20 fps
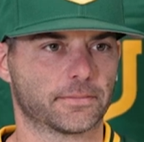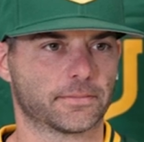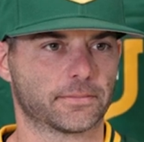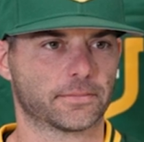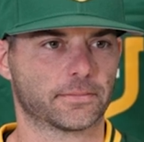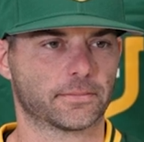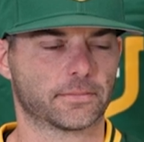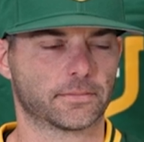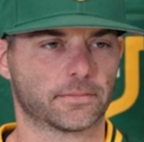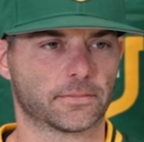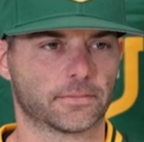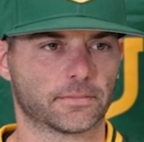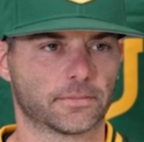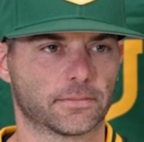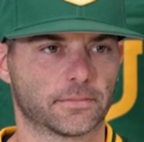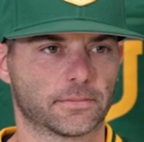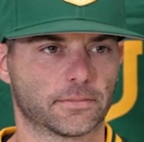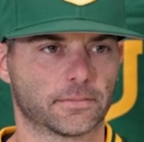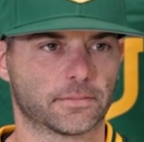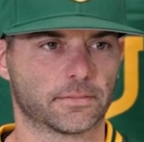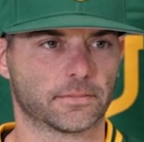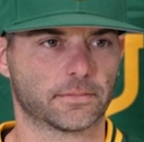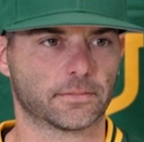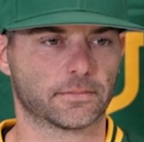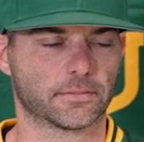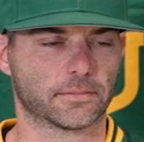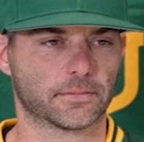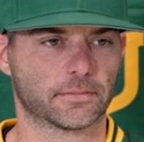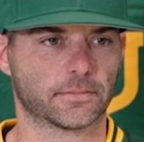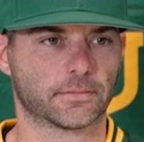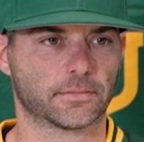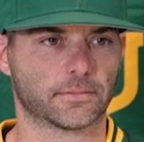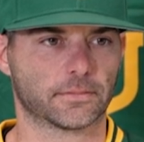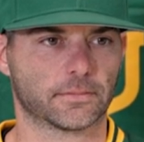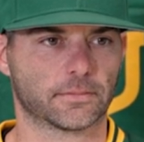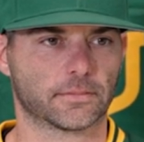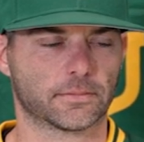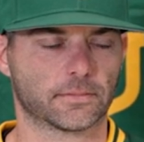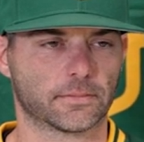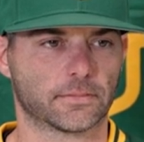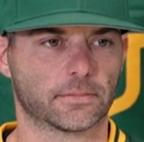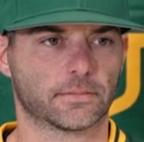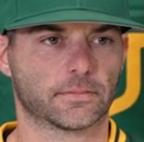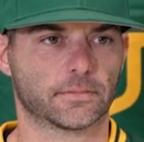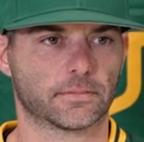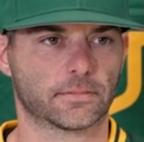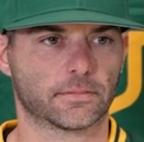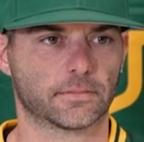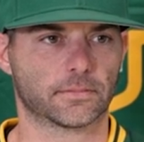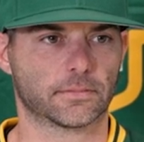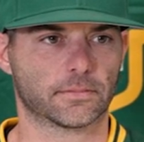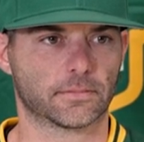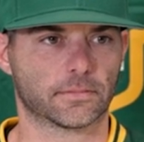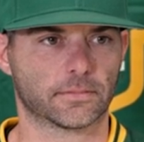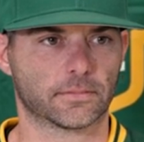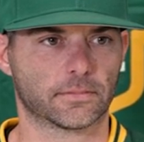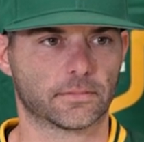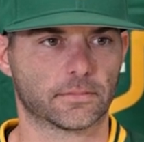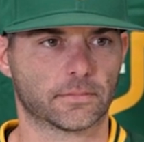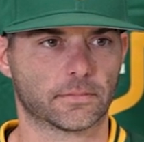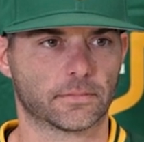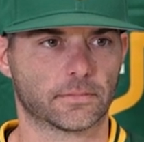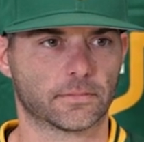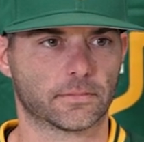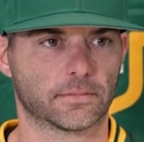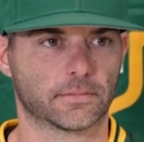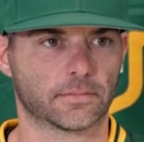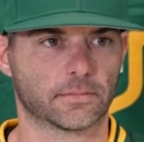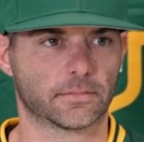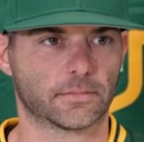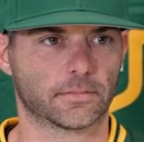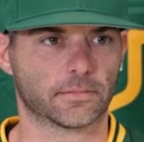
What is your head coach here at USF talk about how you're feeling?